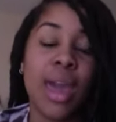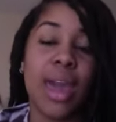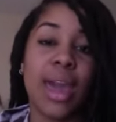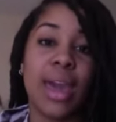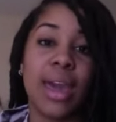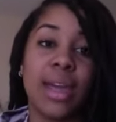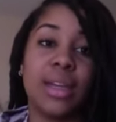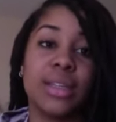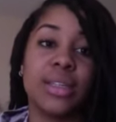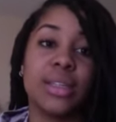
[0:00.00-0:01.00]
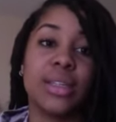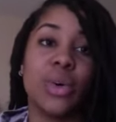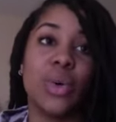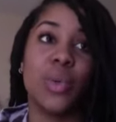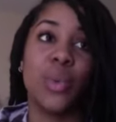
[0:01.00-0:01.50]
And
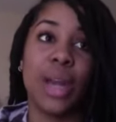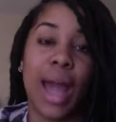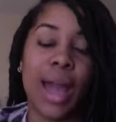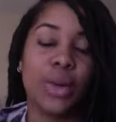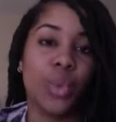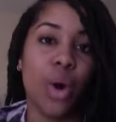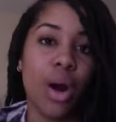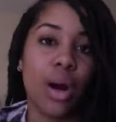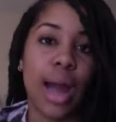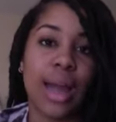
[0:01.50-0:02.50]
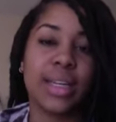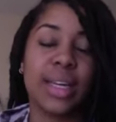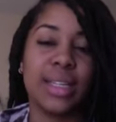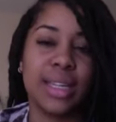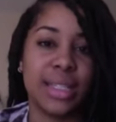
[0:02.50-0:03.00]
when I'd walk, I'd
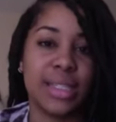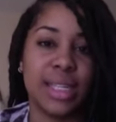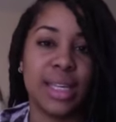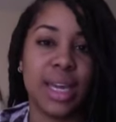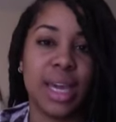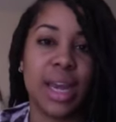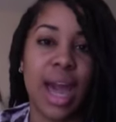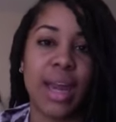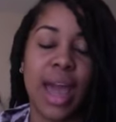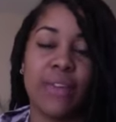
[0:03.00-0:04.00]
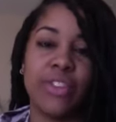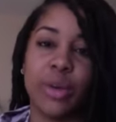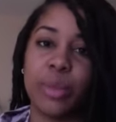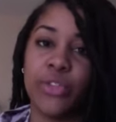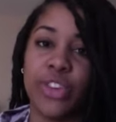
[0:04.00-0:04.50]
get dizzy and I'd have
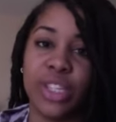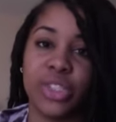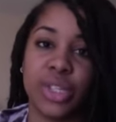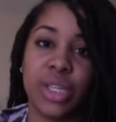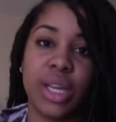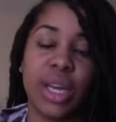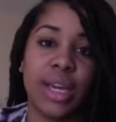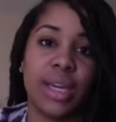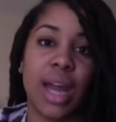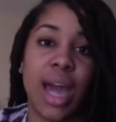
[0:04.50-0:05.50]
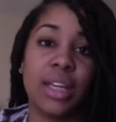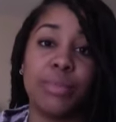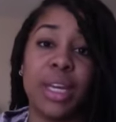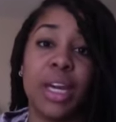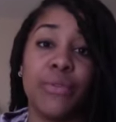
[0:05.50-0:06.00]
double vision and I'd
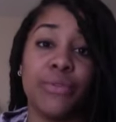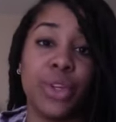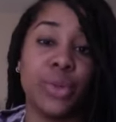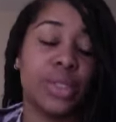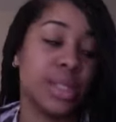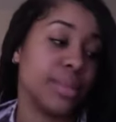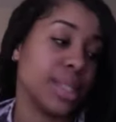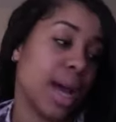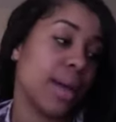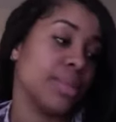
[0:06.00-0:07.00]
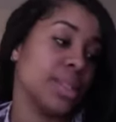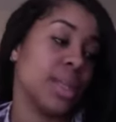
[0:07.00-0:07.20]
be confused sometimes.